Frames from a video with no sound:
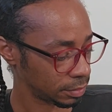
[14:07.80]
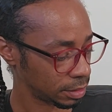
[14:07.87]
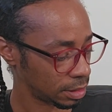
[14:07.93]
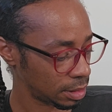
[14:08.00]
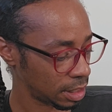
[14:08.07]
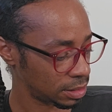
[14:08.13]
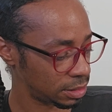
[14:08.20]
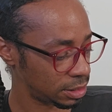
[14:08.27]

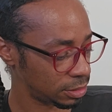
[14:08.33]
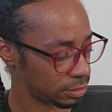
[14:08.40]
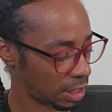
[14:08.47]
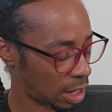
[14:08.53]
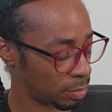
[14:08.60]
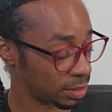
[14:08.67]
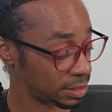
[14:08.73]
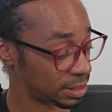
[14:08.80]
Until,
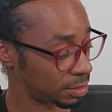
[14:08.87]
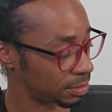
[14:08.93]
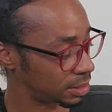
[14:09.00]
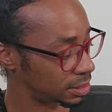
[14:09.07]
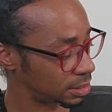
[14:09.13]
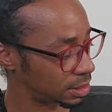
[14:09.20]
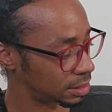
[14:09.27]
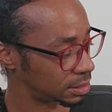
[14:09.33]
I want to see what
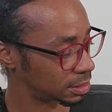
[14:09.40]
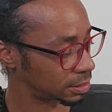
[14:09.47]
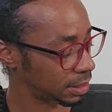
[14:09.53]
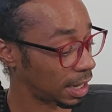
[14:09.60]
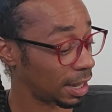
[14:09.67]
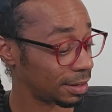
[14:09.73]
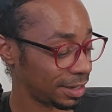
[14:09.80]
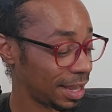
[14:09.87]
this is.
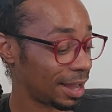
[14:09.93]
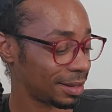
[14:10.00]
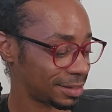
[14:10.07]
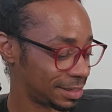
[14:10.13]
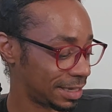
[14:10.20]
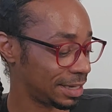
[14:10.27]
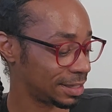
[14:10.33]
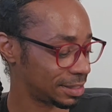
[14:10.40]
Yeah,
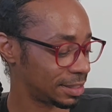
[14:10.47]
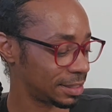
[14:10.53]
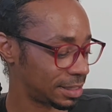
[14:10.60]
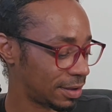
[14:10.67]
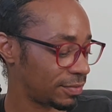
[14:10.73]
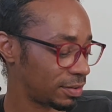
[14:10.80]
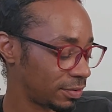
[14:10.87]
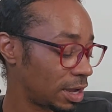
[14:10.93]
see, it's the
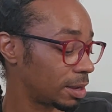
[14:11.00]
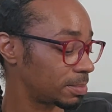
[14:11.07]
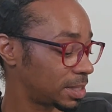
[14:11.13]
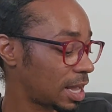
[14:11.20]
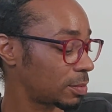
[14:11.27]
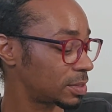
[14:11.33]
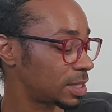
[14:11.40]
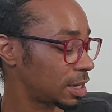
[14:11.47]
7 of Cups.
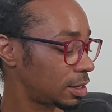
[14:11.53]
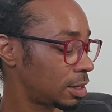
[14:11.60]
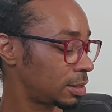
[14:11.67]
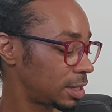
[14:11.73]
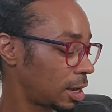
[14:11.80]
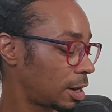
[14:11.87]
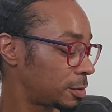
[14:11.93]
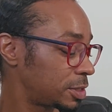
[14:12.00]
That was that card
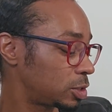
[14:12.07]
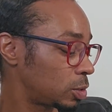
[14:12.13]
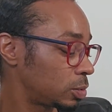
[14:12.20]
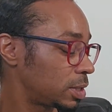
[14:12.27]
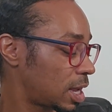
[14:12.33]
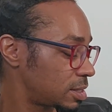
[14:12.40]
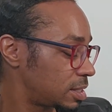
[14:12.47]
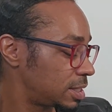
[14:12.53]
that I was told
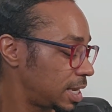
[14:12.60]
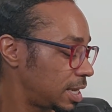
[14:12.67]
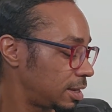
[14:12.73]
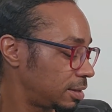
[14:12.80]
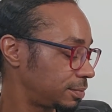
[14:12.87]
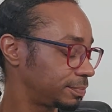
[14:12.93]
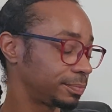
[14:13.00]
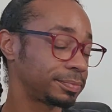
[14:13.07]
not to take.
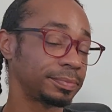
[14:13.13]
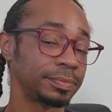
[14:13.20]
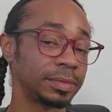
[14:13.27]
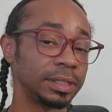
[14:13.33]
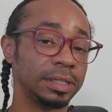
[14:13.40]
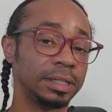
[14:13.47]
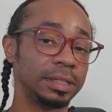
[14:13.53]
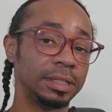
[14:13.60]

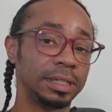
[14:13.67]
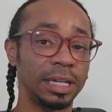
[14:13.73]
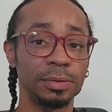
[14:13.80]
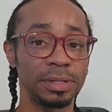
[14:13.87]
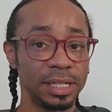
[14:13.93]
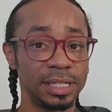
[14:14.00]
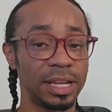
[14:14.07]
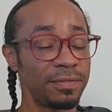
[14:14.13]
It
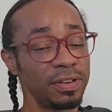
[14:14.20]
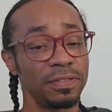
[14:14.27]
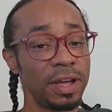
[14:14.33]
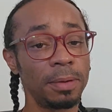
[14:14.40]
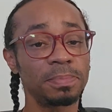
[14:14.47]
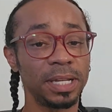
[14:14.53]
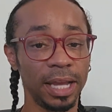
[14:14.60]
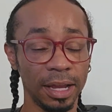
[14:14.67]
was the 7 of
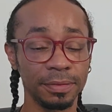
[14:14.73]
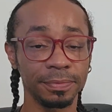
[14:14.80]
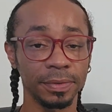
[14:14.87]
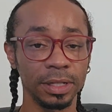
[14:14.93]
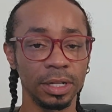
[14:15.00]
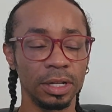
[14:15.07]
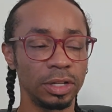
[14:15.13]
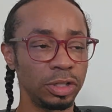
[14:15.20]
Cups again.
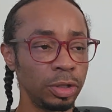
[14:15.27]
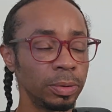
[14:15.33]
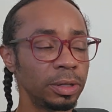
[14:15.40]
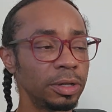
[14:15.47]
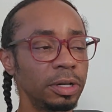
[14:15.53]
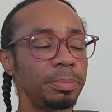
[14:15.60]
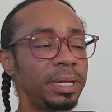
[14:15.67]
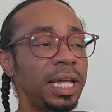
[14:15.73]
You are
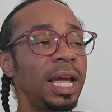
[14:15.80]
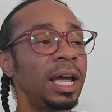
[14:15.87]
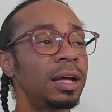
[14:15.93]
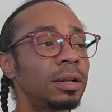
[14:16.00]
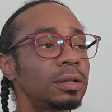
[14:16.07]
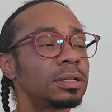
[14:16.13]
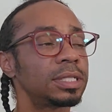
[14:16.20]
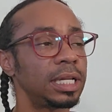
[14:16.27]
going to be
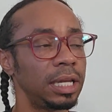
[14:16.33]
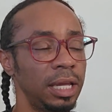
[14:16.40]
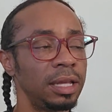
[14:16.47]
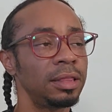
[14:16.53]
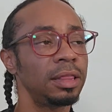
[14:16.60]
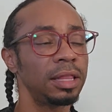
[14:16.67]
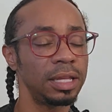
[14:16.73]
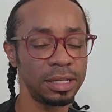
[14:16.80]
held
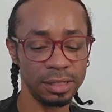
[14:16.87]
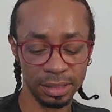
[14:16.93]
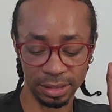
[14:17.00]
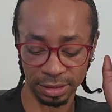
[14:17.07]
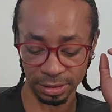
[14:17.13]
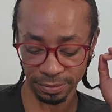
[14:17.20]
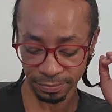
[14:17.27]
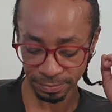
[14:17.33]
in
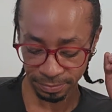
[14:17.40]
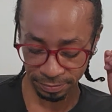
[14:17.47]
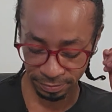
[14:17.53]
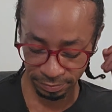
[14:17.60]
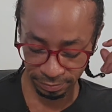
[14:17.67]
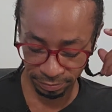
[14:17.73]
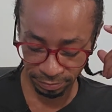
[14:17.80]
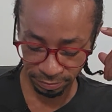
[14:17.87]
this
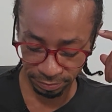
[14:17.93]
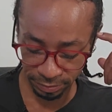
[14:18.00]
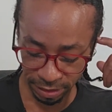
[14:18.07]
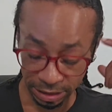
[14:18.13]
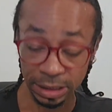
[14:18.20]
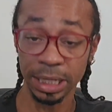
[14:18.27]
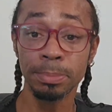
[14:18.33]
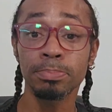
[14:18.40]

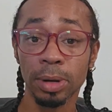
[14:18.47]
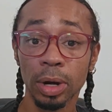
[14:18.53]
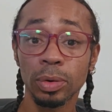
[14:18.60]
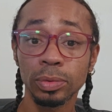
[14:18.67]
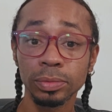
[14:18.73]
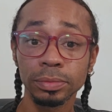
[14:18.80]
limbo